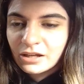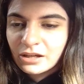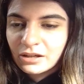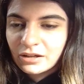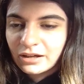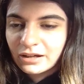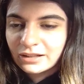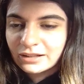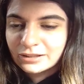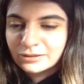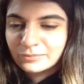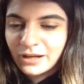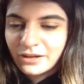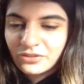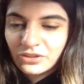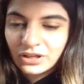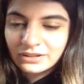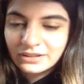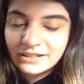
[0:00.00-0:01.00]
I
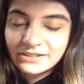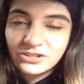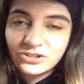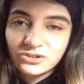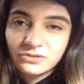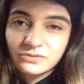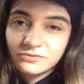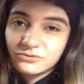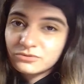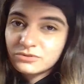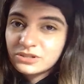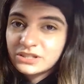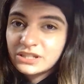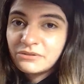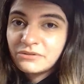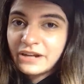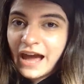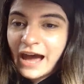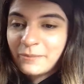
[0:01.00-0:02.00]
thought, let's see
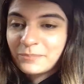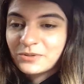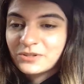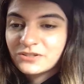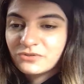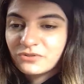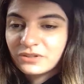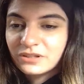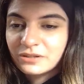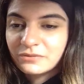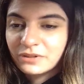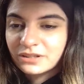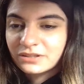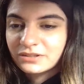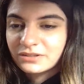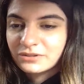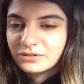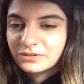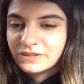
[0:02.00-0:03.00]
what happens. Rook
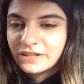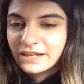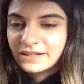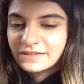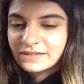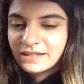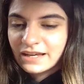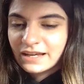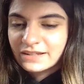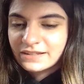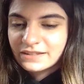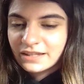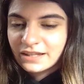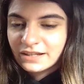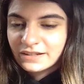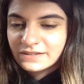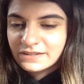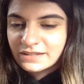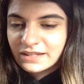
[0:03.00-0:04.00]
d1, takes,
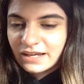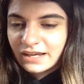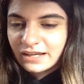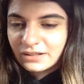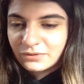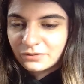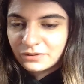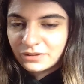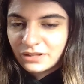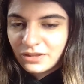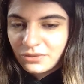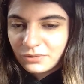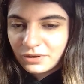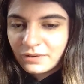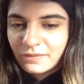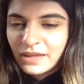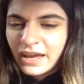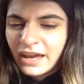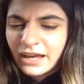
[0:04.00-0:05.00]
king c8, queen d3.
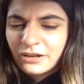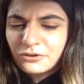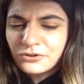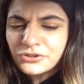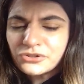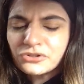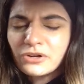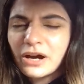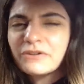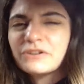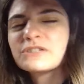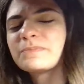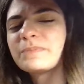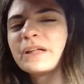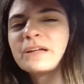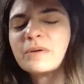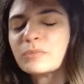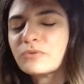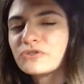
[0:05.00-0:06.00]
And also I was
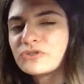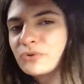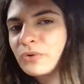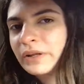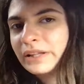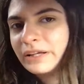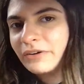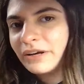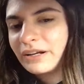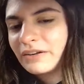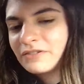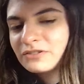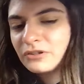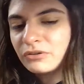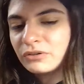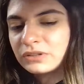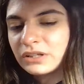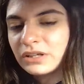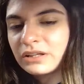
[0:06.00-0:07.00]
playing my moves quickly, right? I was low
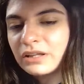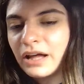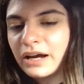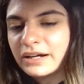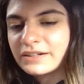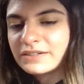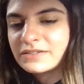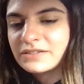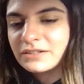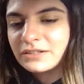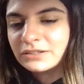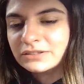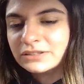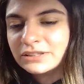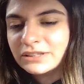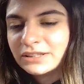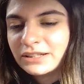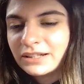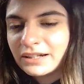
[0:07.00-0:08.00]
on clock, so...
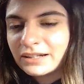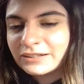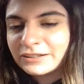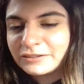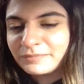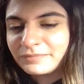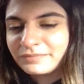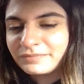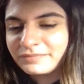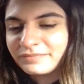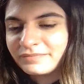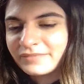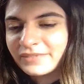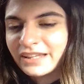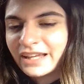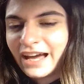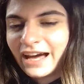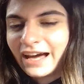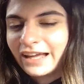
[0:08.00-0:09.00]

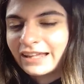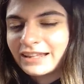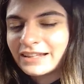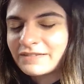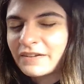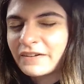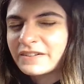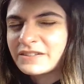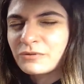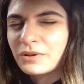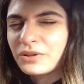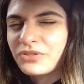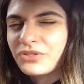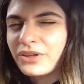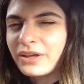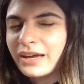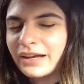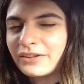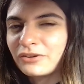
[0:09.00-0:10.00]
yeah, there's one
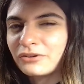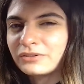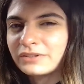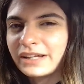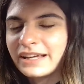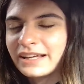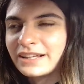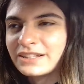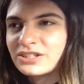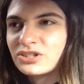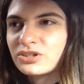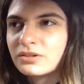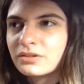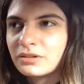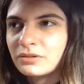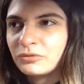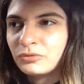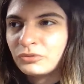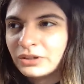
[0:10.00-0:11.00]
thing I don't like is
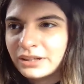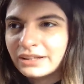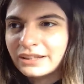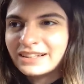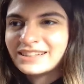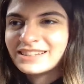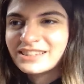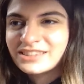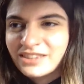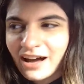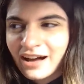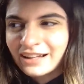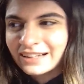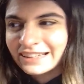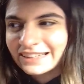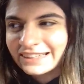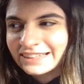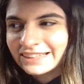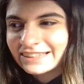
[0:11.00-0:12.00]
really
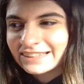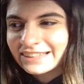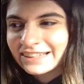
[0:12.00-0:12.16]
stalling